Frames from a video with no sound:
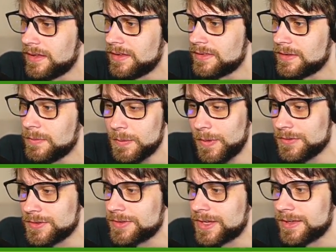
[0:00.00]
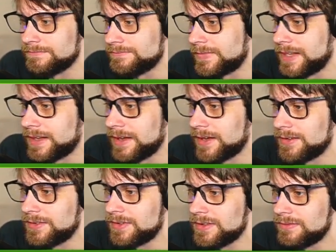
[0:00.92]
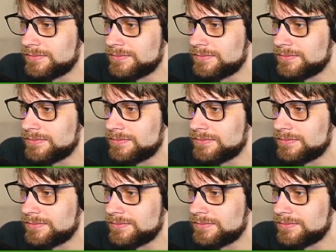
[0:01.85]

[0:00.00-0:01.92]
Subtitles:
Then we won't do that. And honestly,